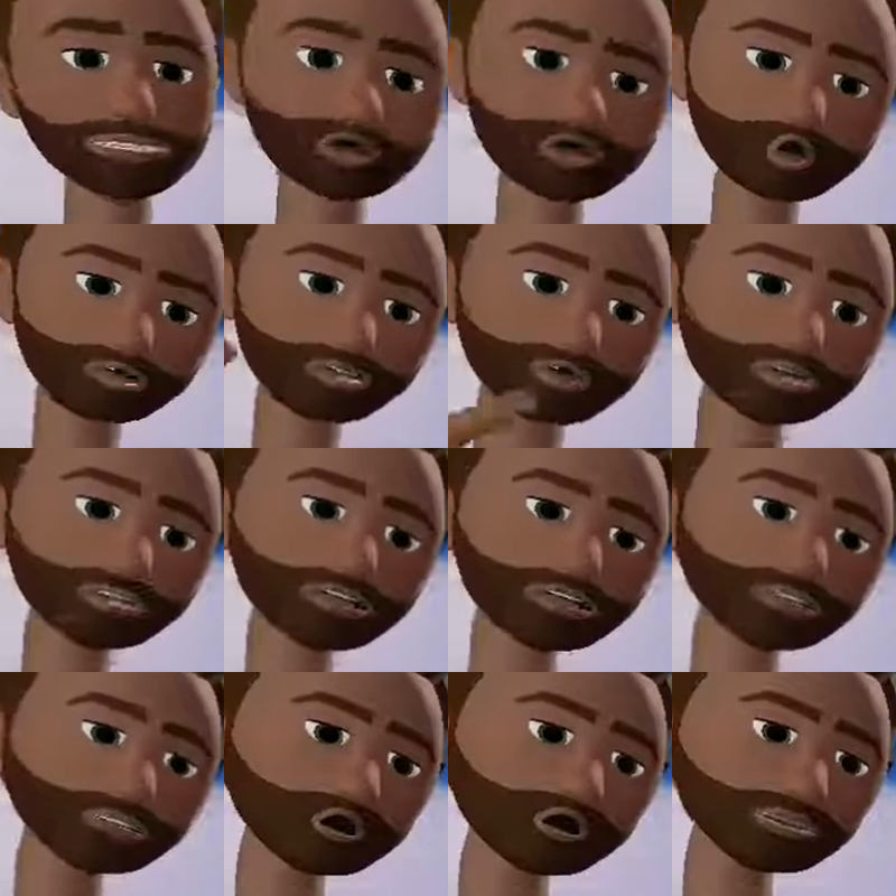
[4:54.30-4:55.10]
So I
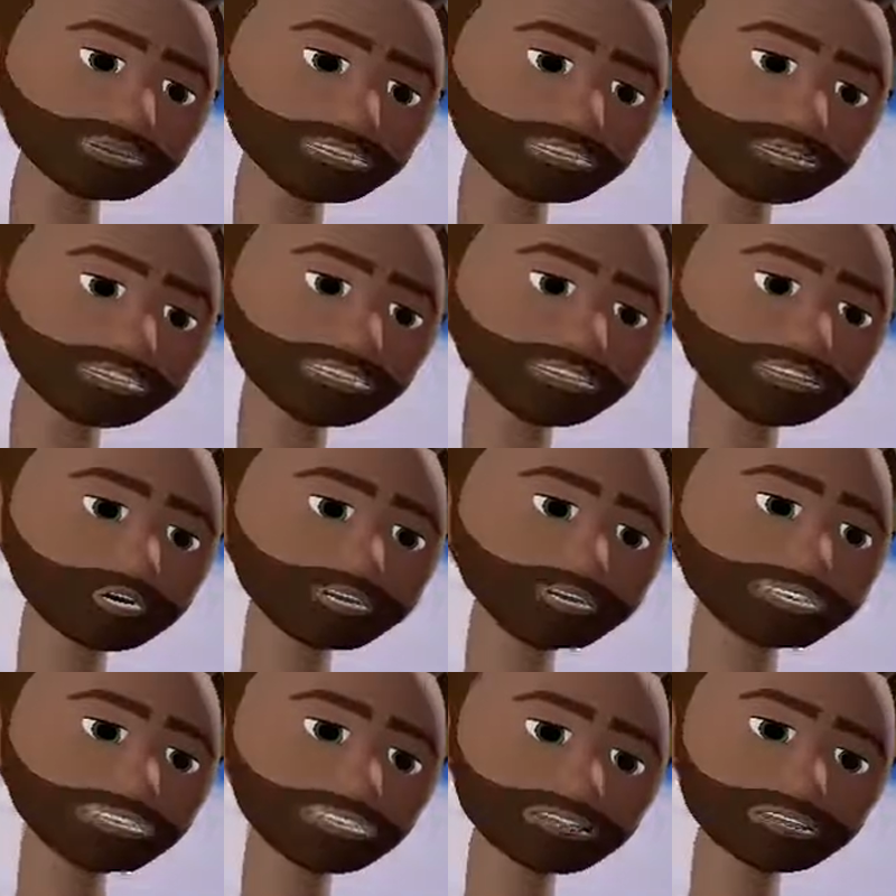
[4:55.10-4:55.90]
talked about it not being great in the
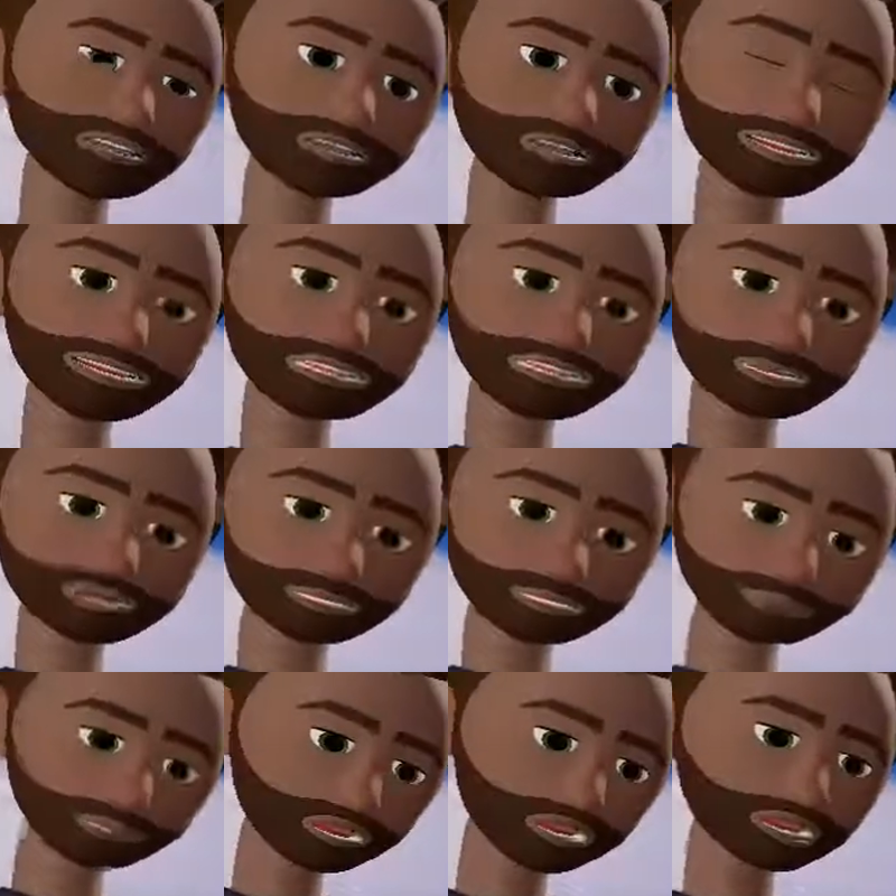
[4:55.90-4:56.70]
troposphere. Ozone
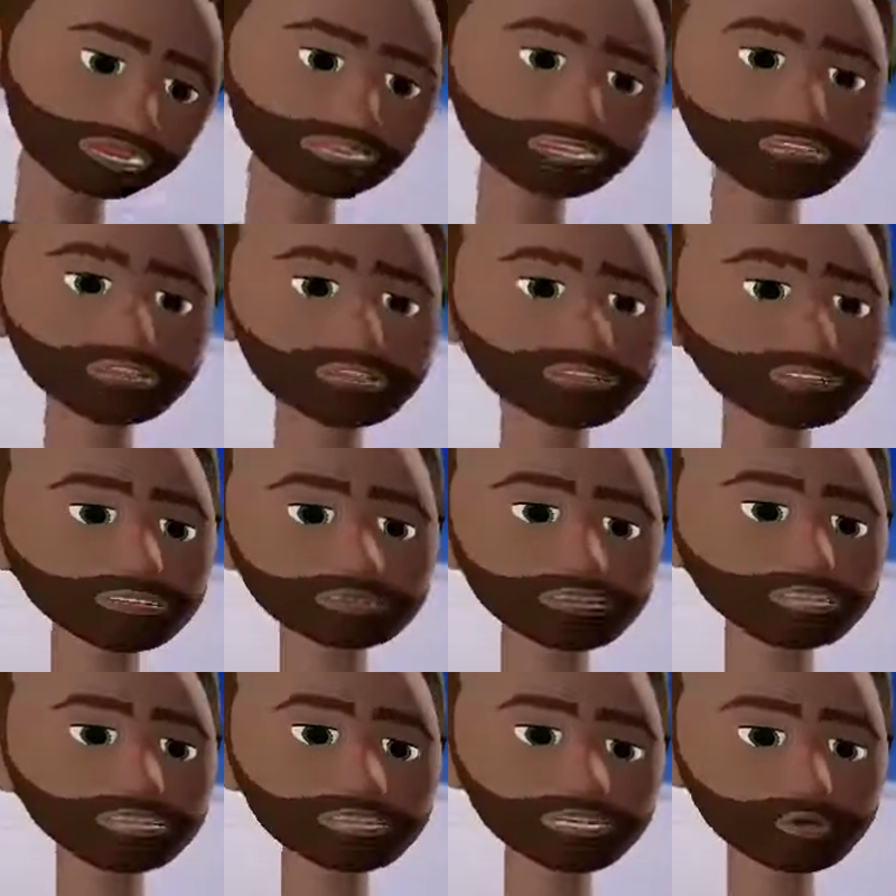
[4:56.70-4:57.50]
is highly
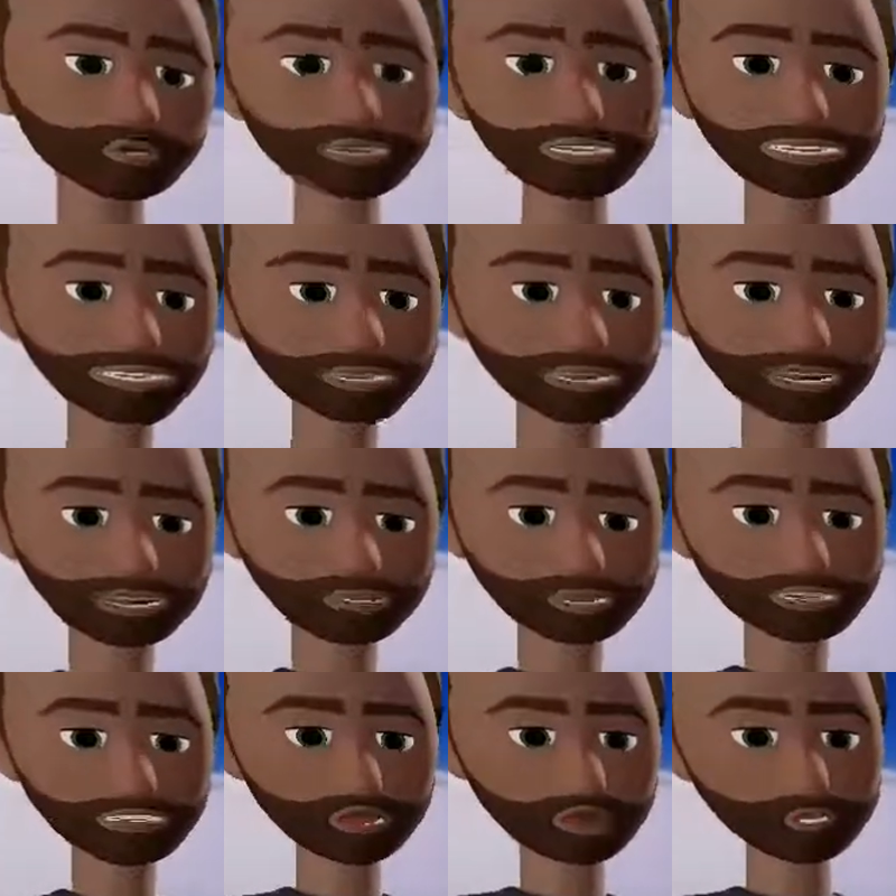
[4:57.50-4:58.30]
reactive. It's not a very
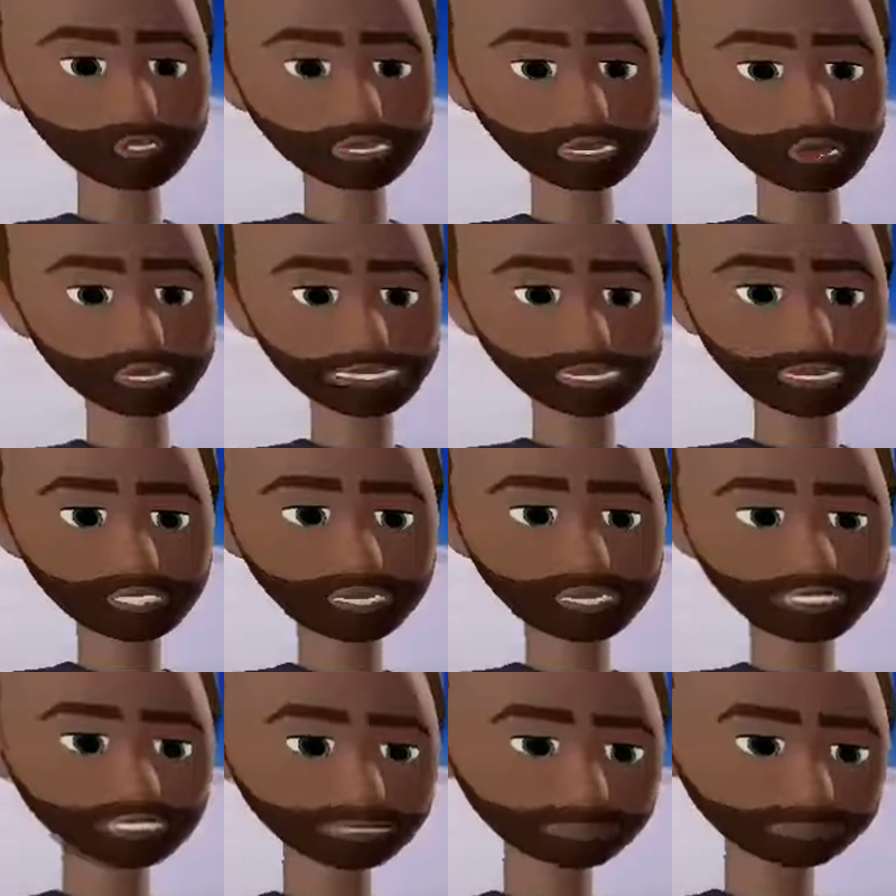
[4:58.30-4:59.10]
stable form of
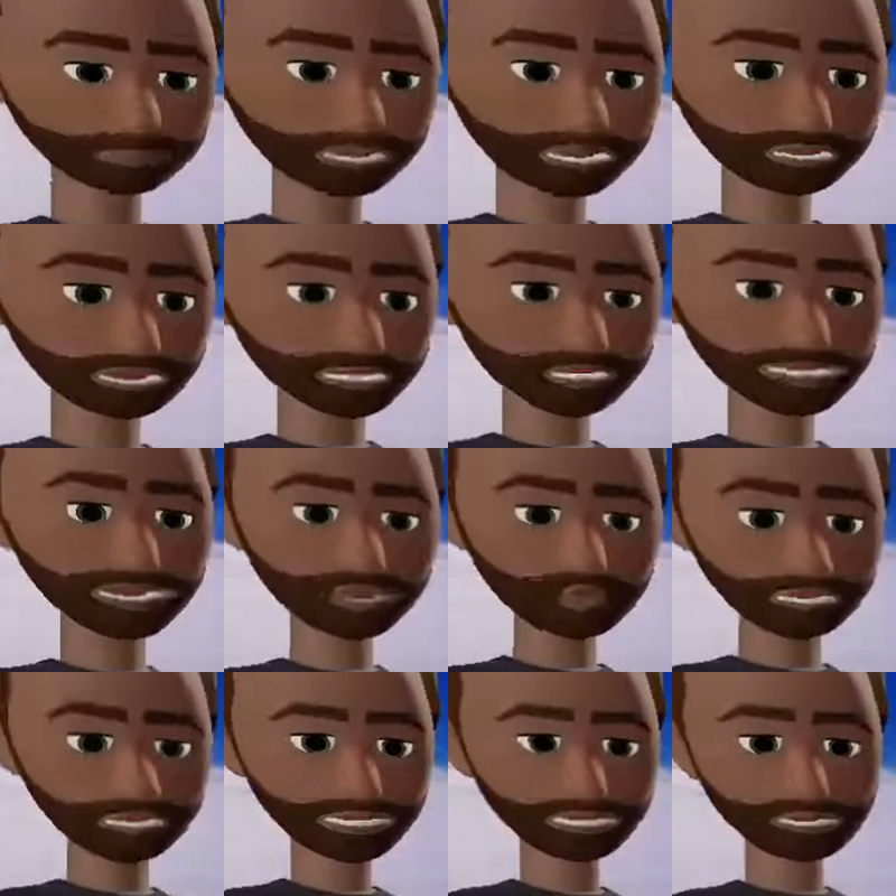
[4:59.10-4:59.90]
oxygen.
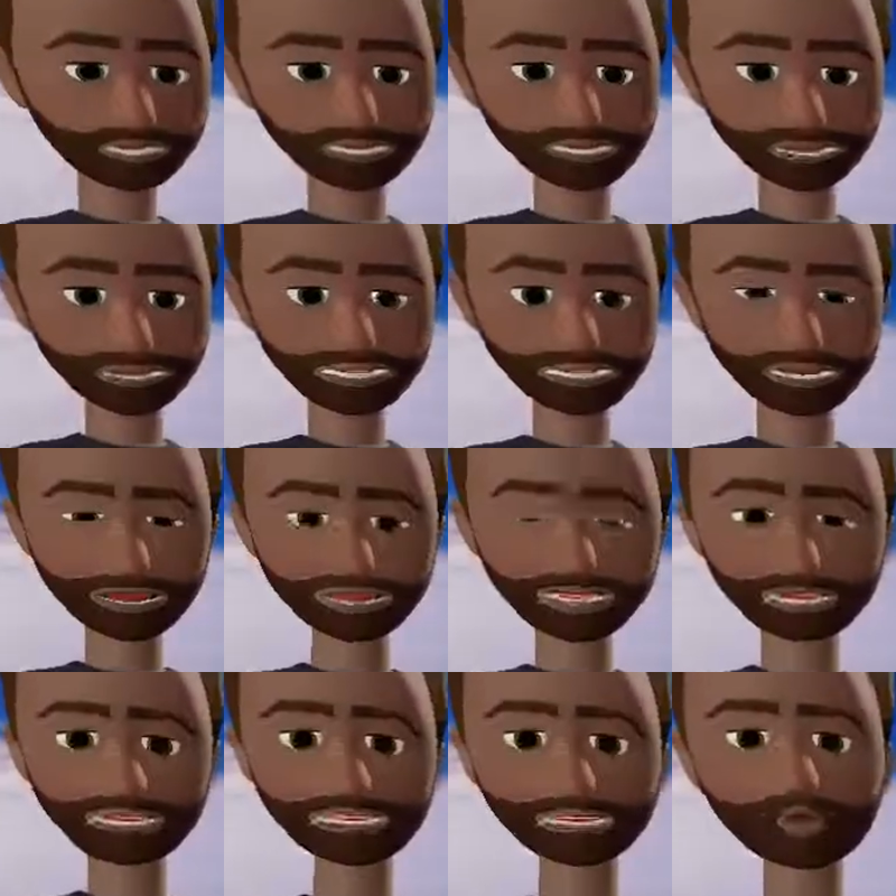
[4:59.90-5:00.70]
And so when it's near the Earth's
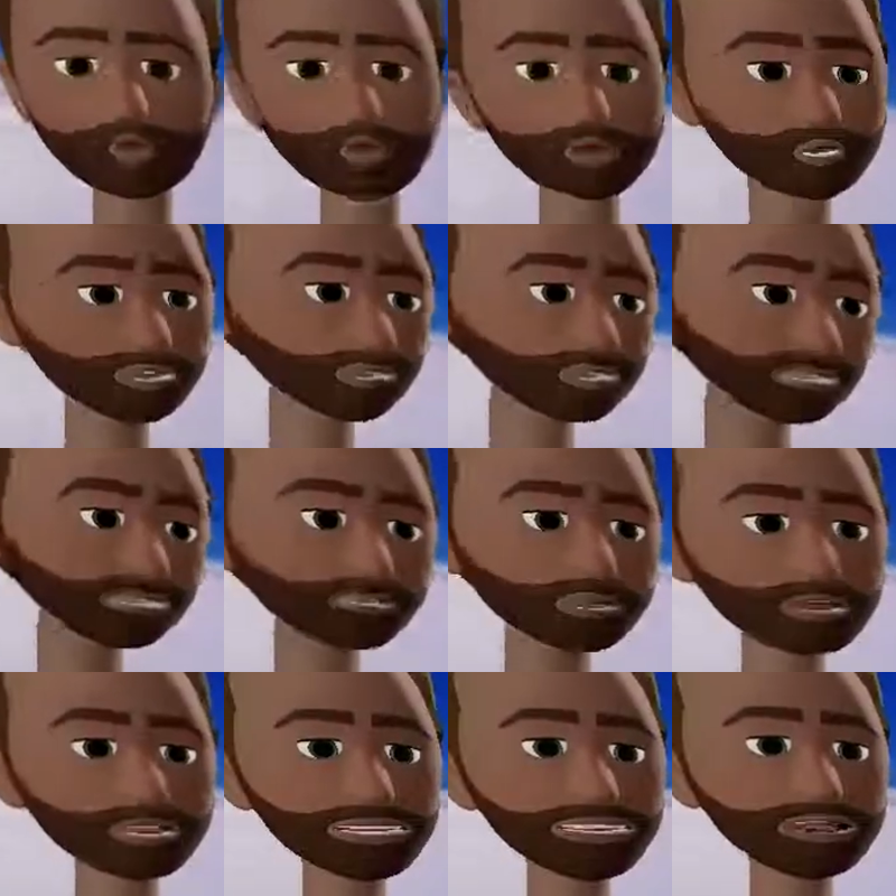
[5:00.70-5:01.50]
surface, it will
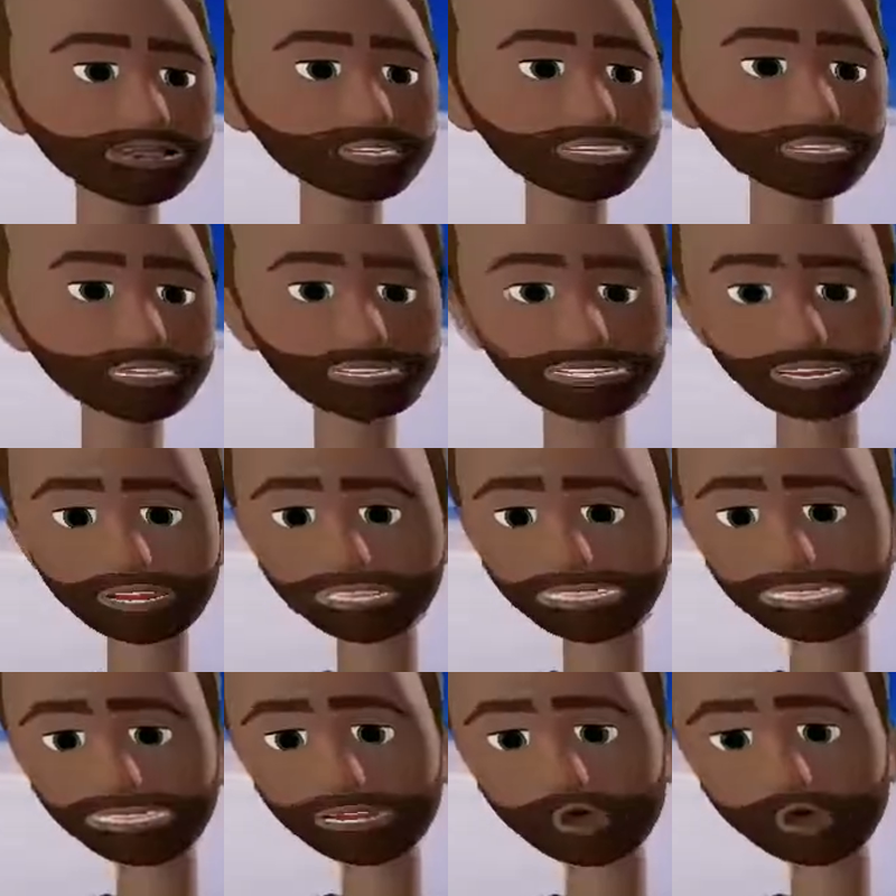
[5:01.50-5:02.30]
react with other
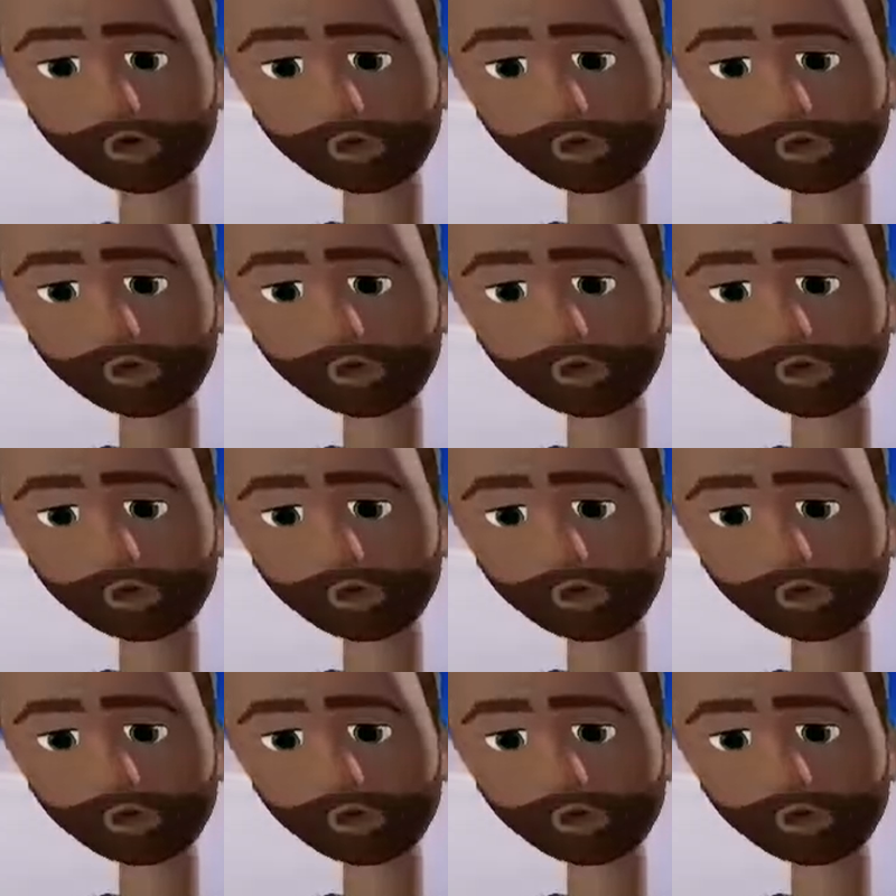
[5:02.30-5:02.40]
substances.